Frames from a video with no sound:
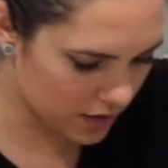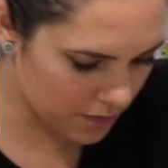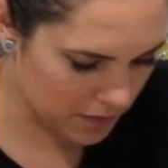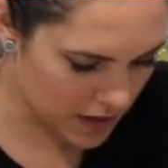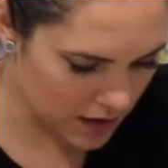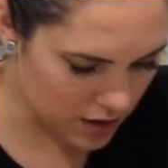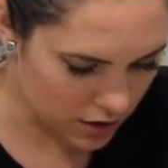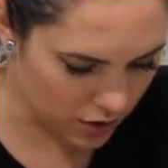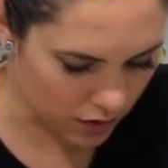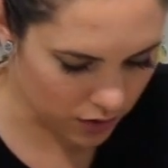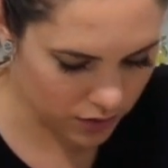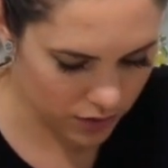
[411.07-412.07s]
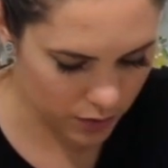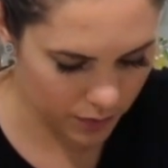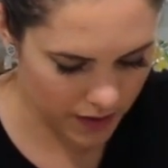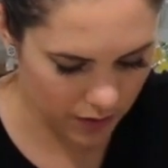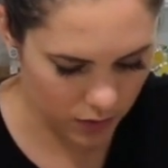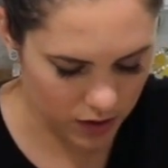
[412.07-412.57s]
to make your own
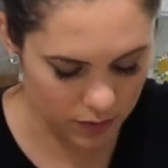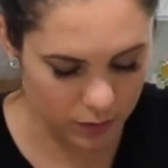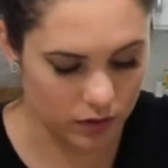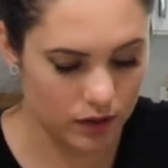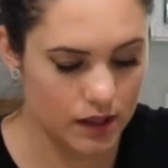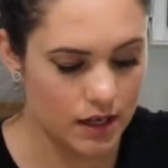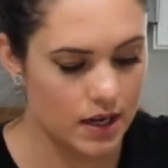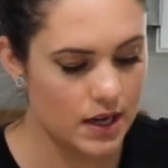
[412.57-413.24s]
homemade guacamole